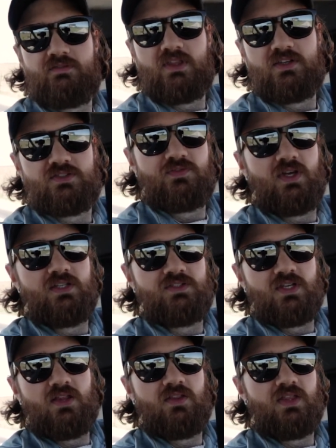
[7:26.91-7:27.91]
of this fence
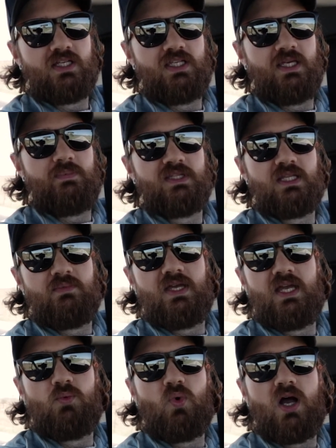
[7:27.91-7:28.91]
other than keeping them
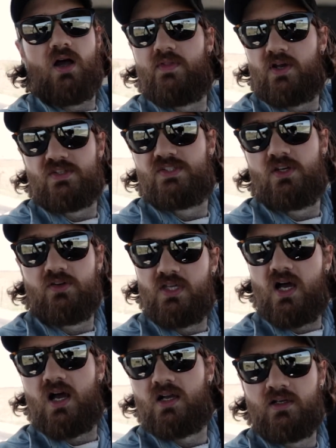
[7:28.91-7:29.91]
in while they're still
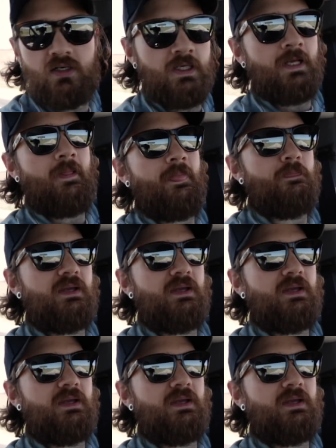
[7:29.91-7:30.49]
young,